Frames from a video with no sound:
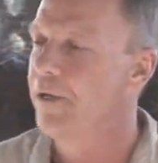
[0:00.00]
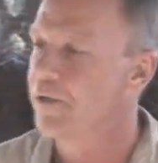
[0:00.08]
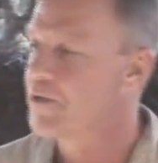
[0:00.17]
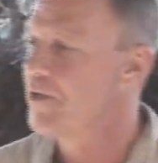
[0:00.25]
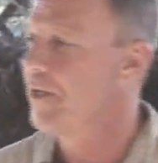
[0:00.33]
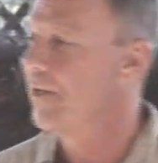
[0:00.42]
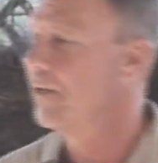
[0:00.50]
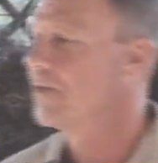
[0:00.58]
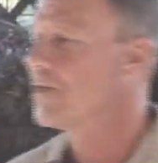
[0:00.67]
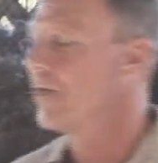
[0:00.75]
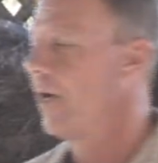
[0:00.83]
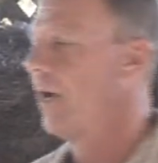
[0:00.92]
you'll see
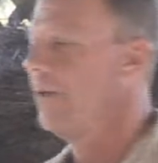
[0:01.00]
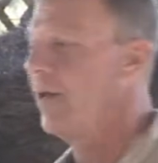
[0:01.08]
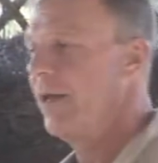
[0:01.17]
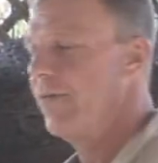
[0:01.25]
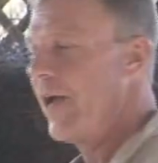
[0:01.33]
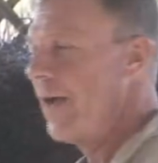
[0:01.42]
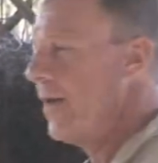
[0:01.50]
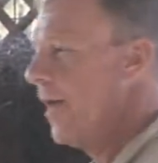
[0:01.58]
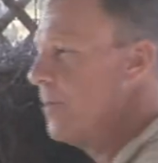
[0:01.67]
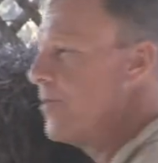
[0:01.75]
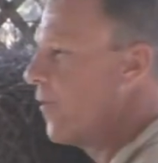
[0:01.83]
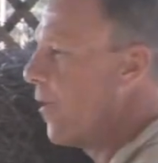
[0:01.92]
they've got
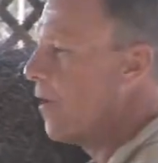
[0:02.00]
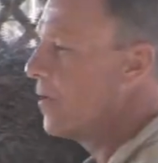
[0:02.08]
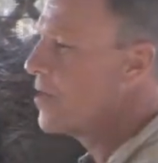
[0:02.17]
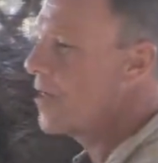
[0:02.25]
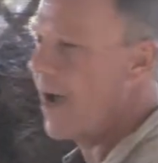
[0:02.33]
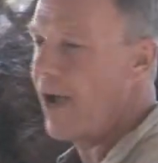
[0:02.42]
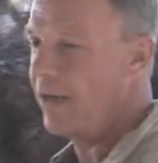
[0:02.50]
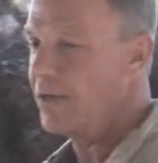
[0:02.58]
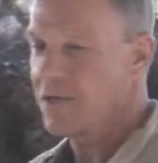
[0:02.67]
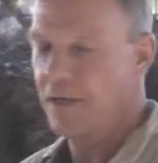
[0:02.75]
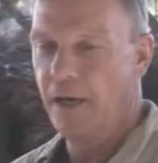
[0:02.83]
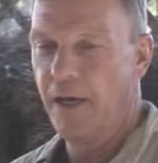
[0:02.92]
names for all the
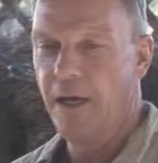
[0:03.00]
styles.